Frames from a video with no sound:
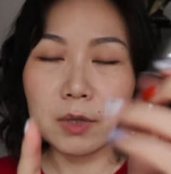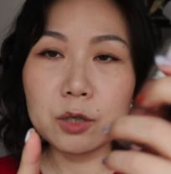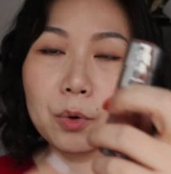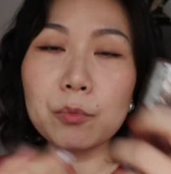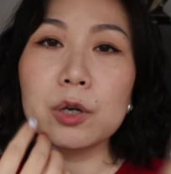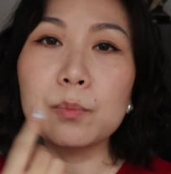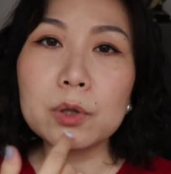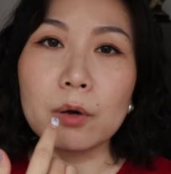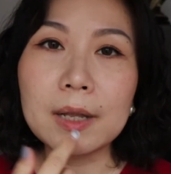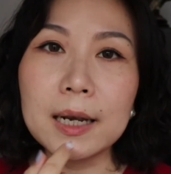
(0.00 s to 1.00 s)
this one, when you
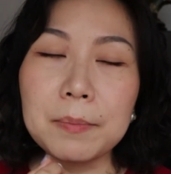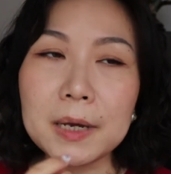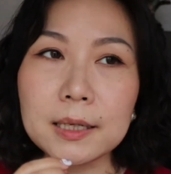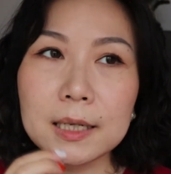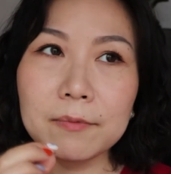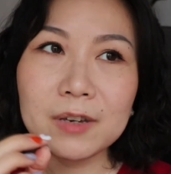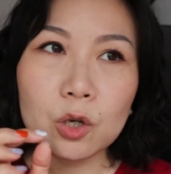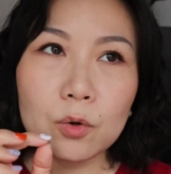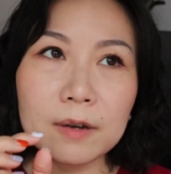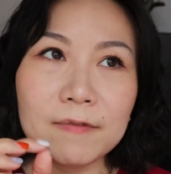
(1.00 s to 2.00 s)
put on the lip, is giving
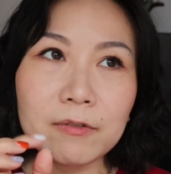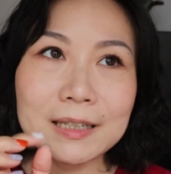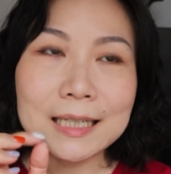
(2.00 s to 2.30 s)
you a very